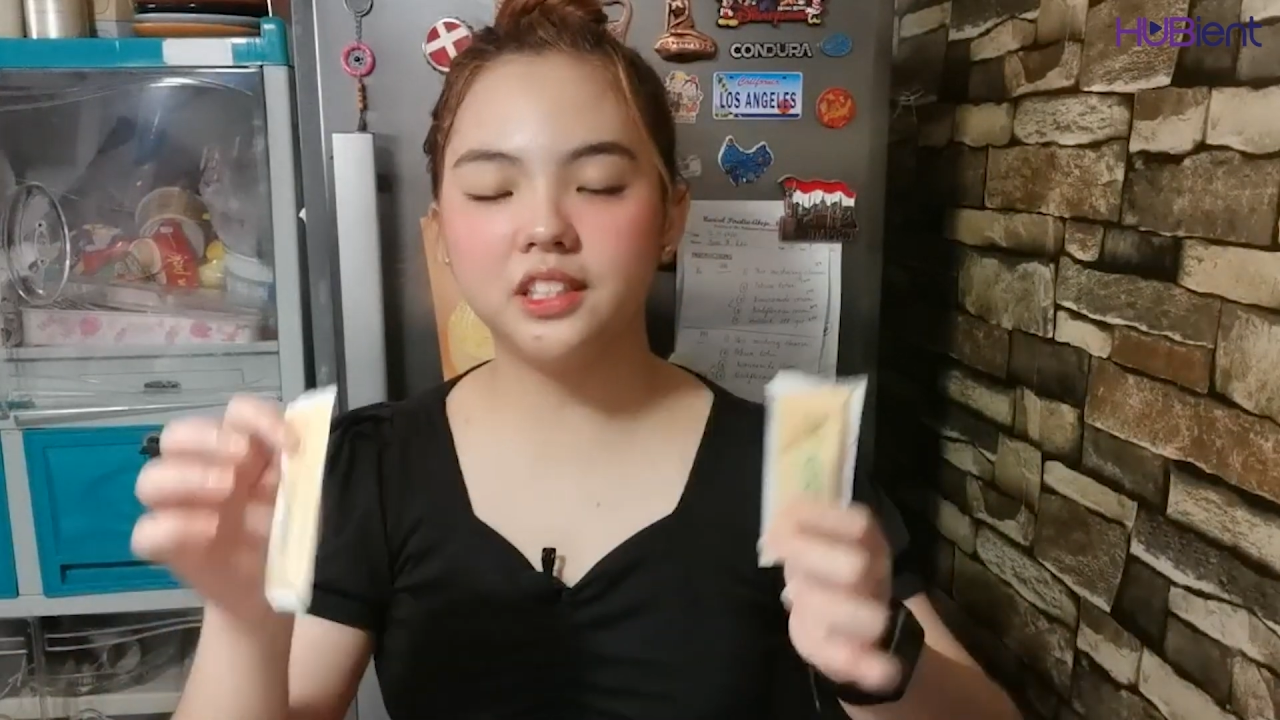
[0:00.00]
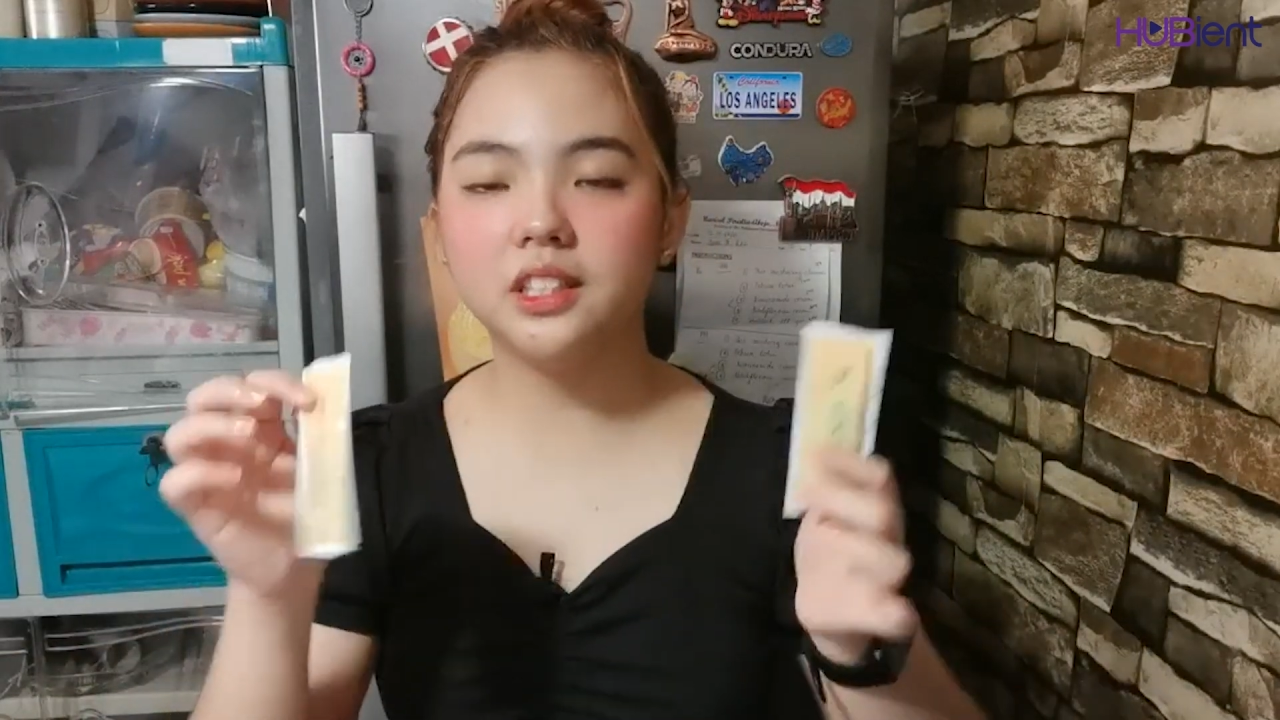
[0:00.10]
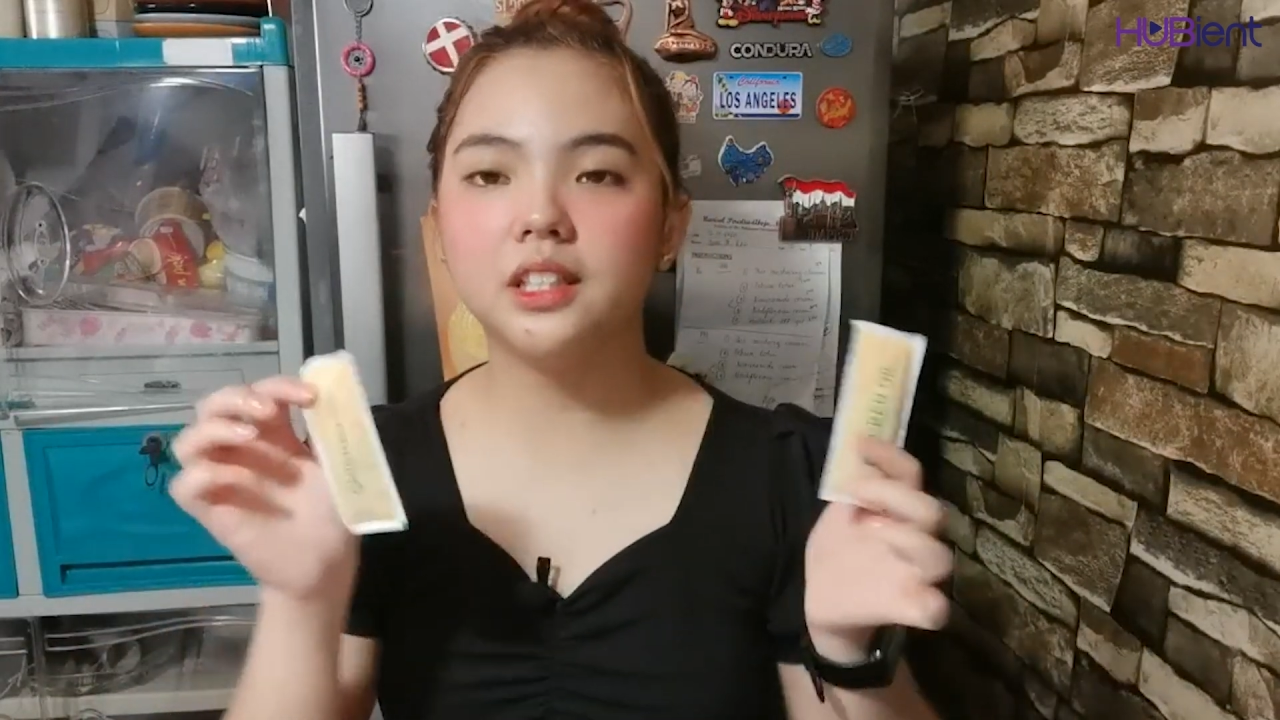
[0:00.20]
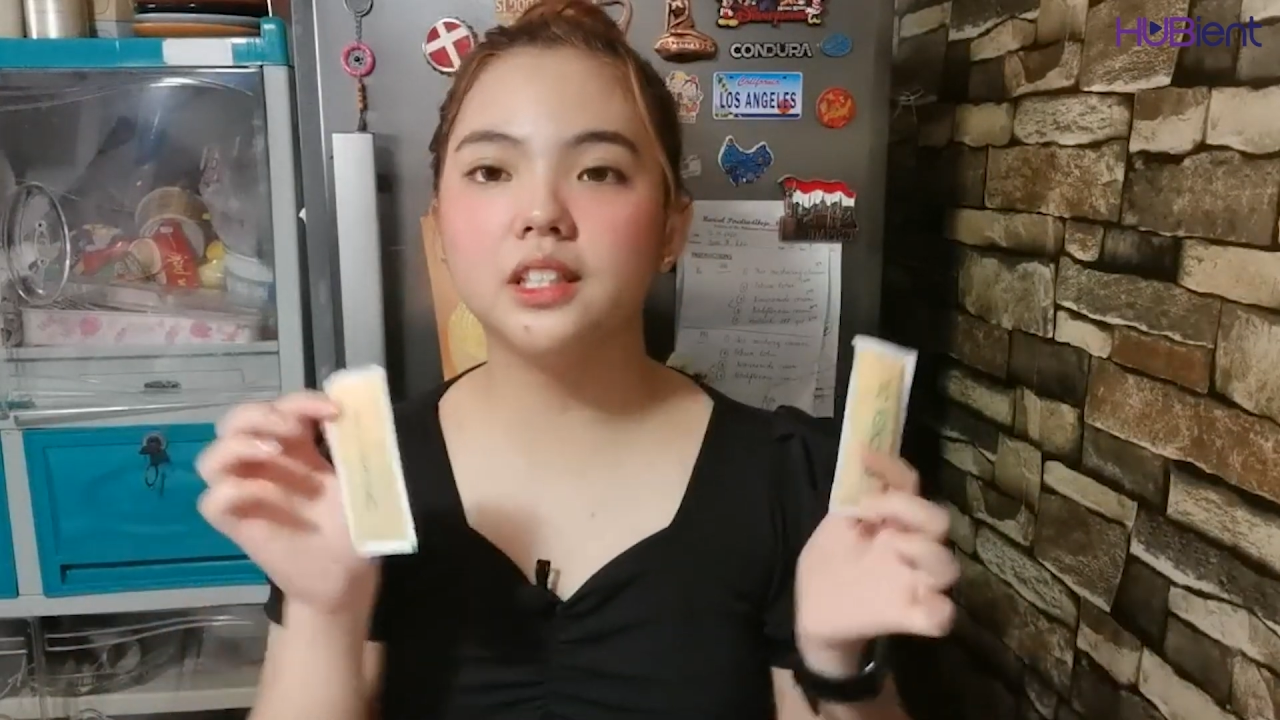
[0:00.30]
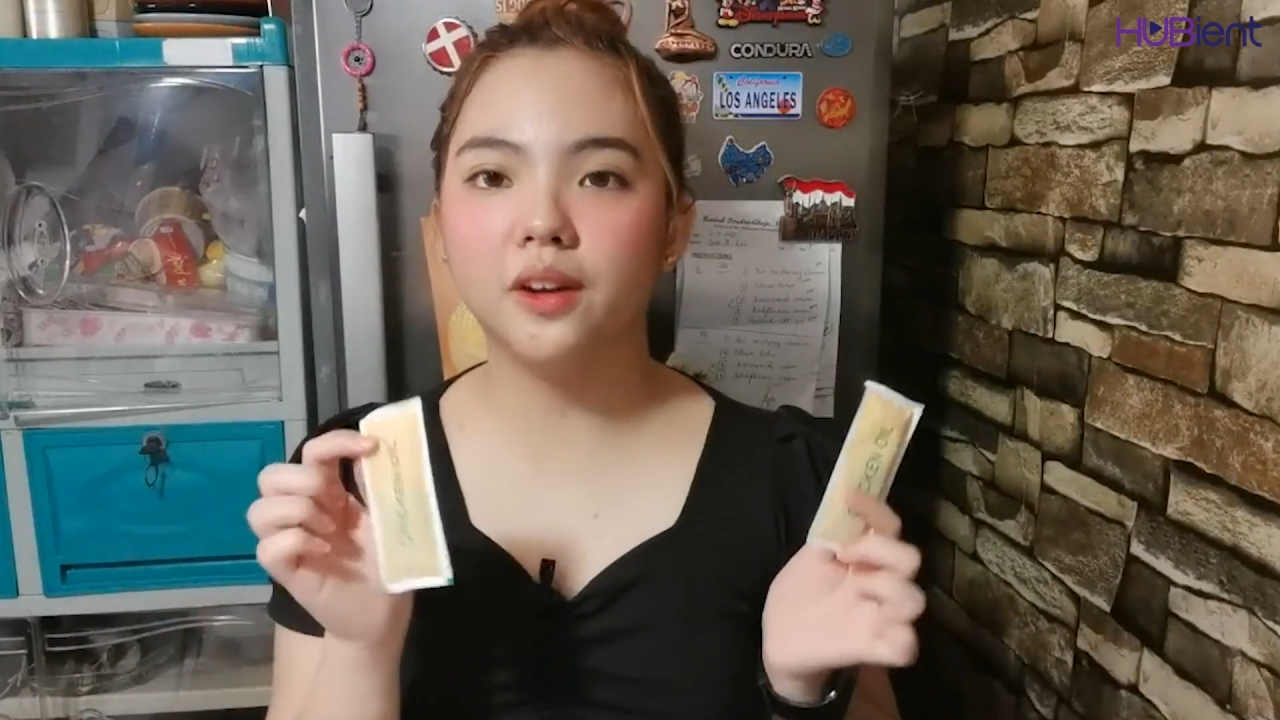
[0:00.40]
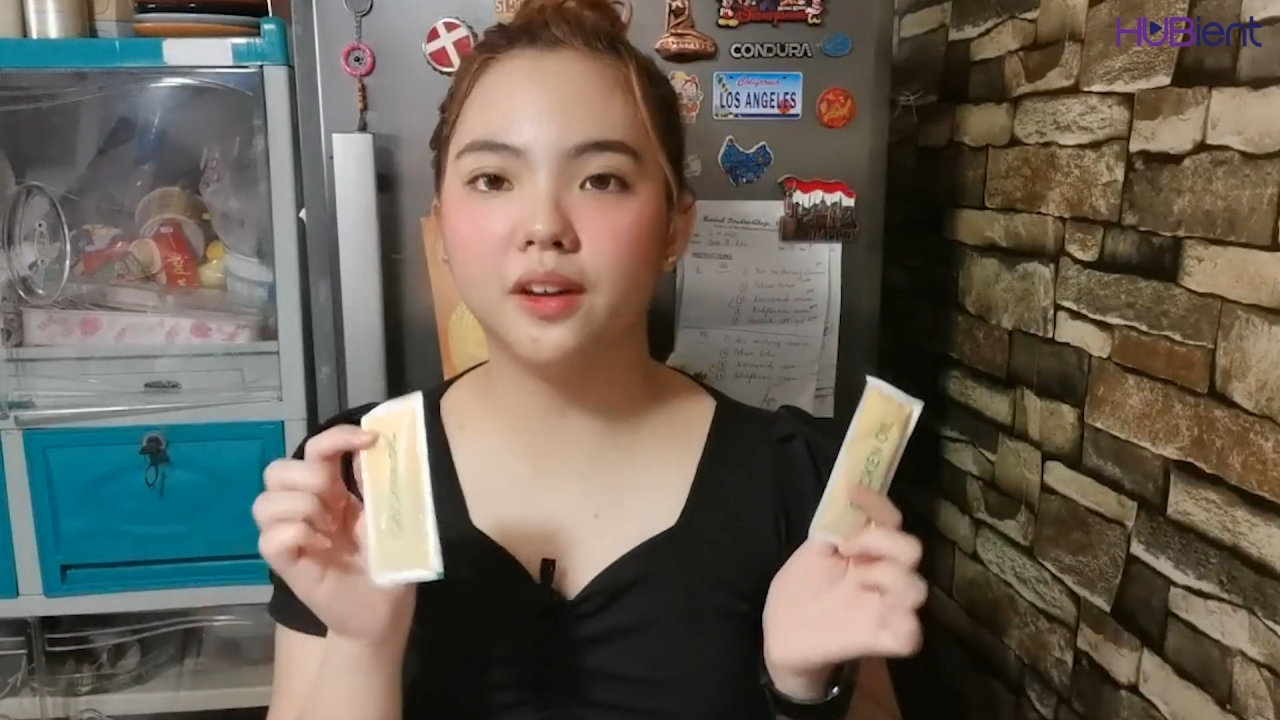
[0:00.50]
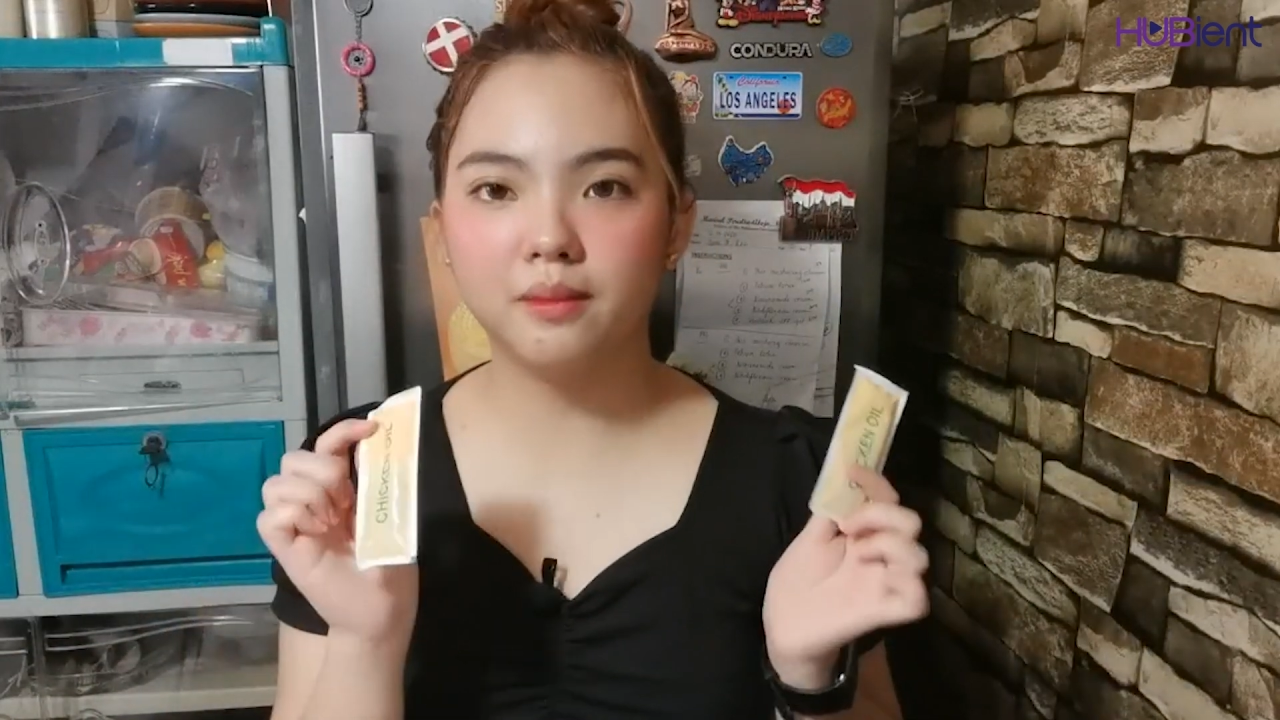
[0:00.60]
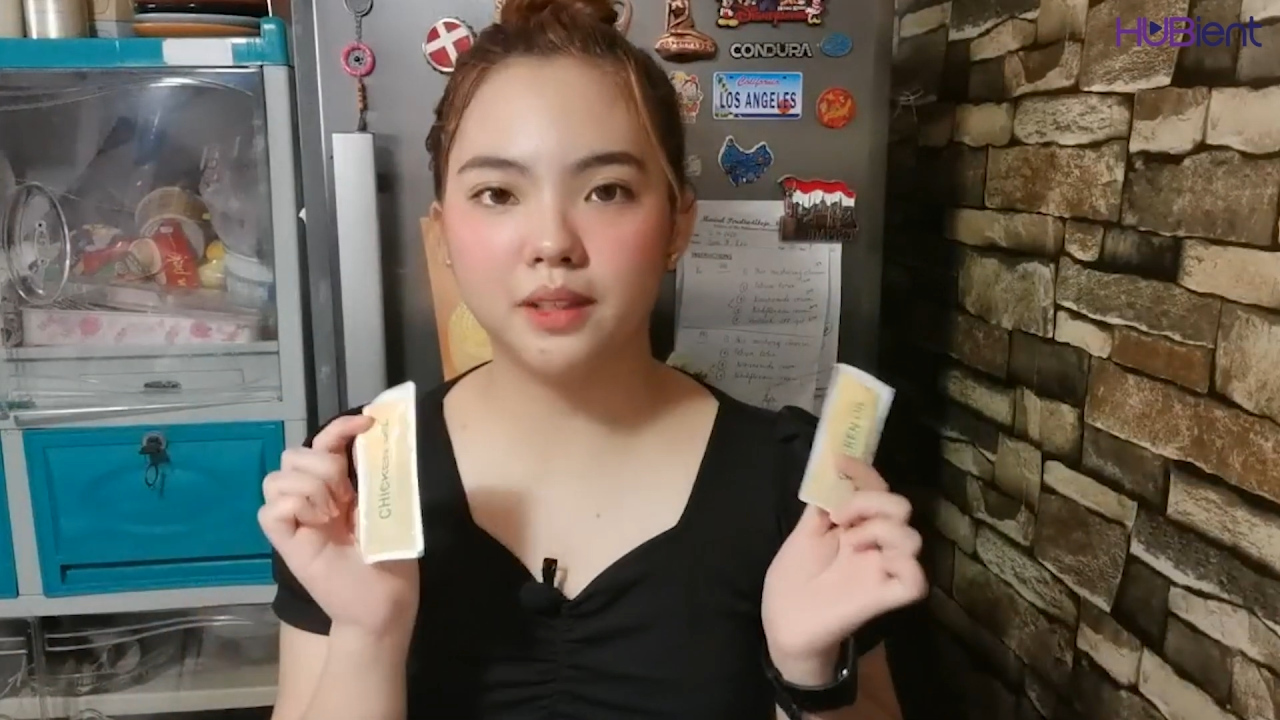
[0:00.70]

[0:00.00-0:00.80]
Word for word: chicken oil